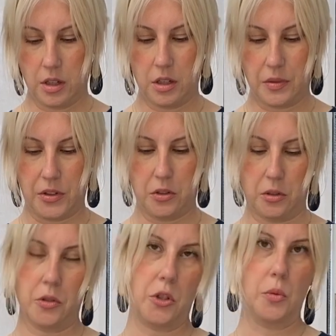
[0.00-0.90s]
And if you
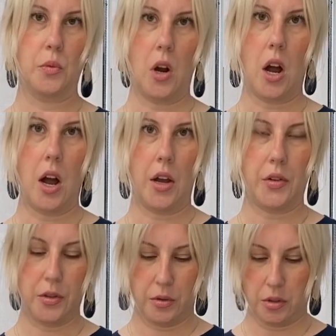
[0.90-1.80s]
don't do raw,
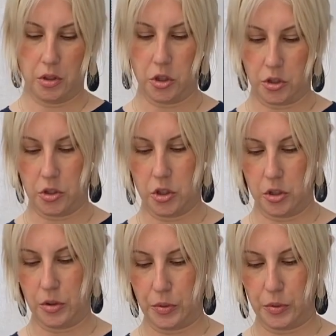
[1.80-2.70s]
you could just
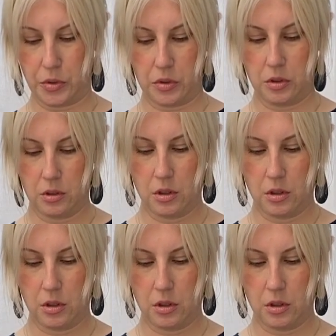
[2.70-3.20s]
use